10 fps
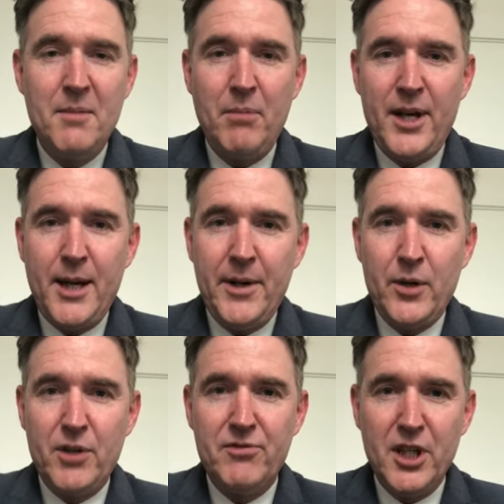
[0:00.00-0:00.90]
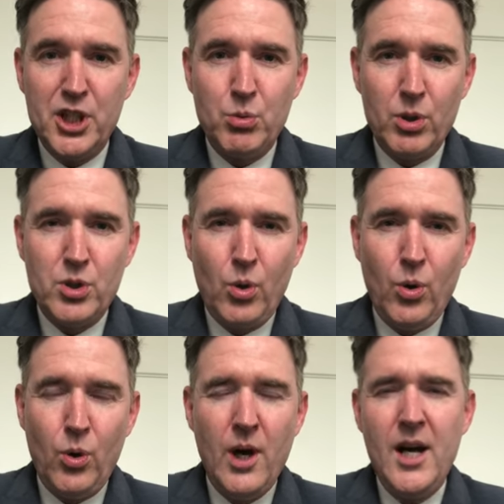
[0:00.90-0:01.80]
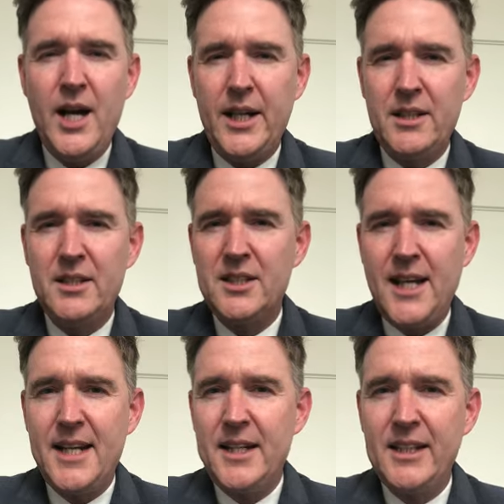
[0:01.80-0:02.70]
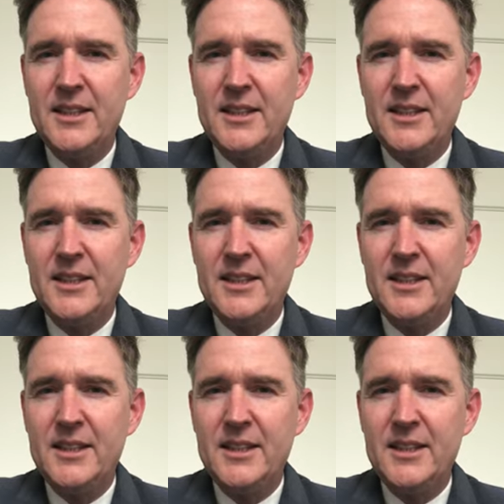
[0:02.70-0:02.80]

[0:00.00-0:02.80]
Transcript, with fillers: by going on a virtual tour and understanding